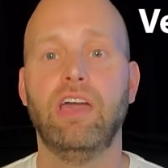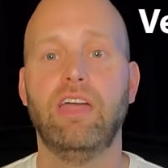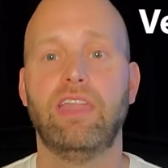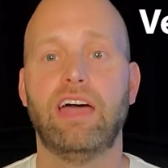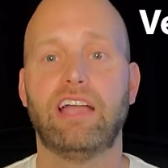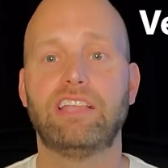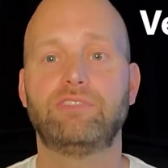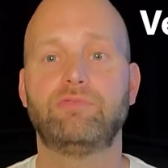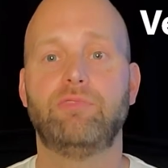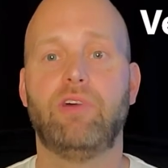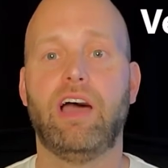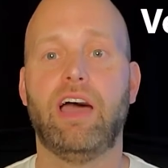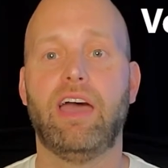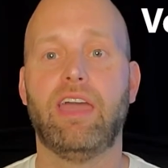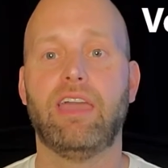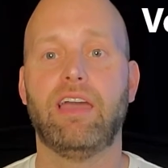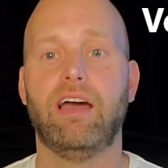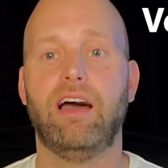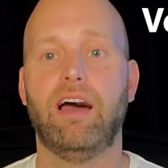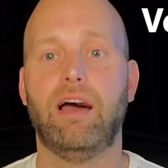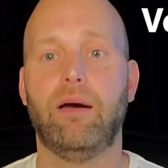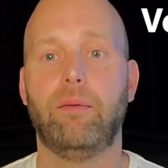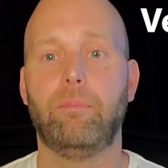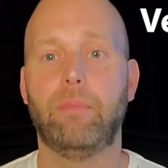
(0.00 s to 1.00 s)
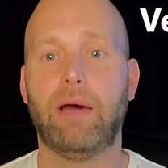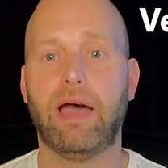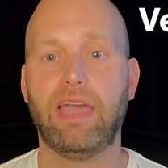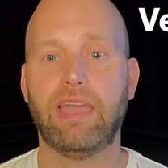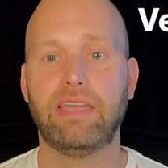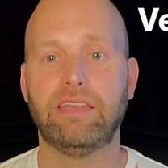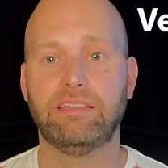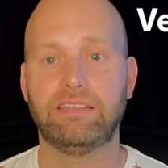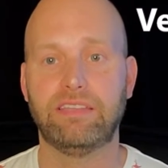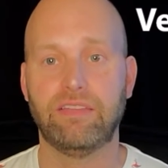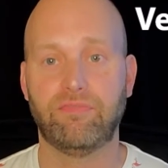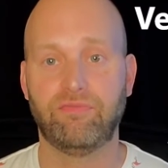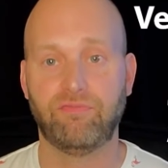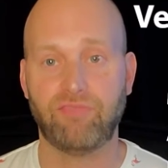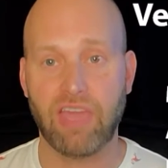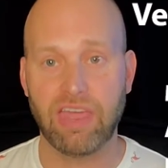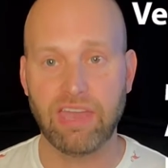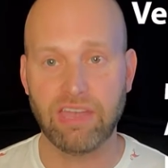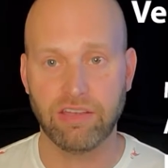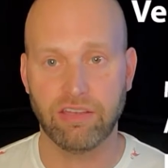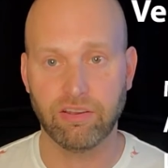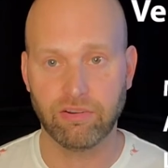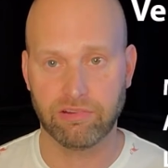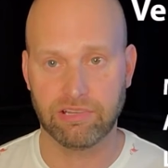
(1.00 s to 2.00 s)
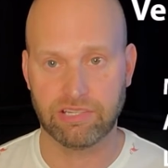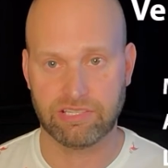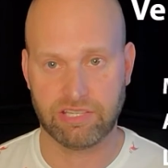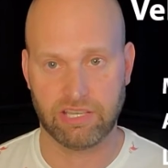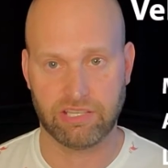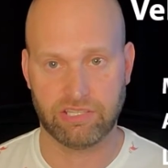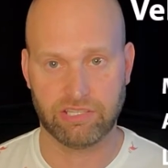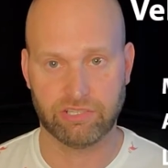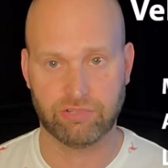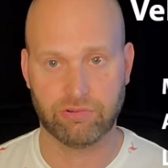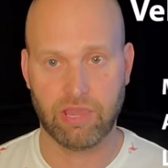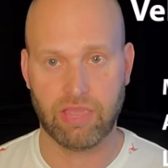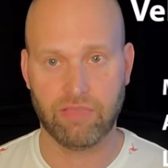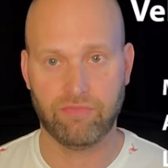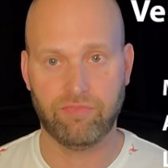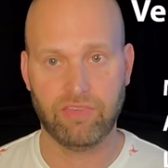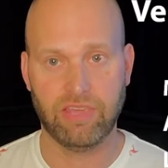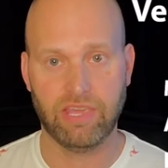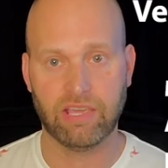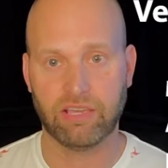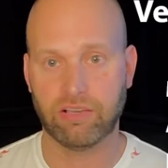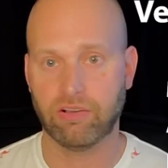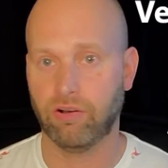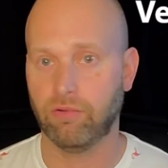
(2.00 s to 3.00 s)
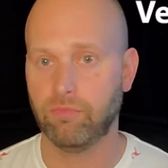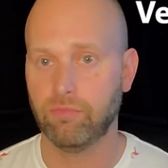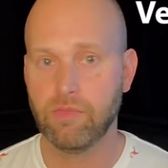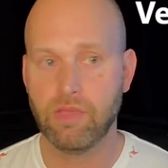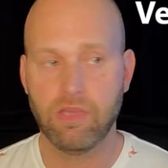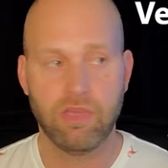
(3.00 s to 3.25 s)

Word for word: That's why uh, my Defender is such a great vehicle.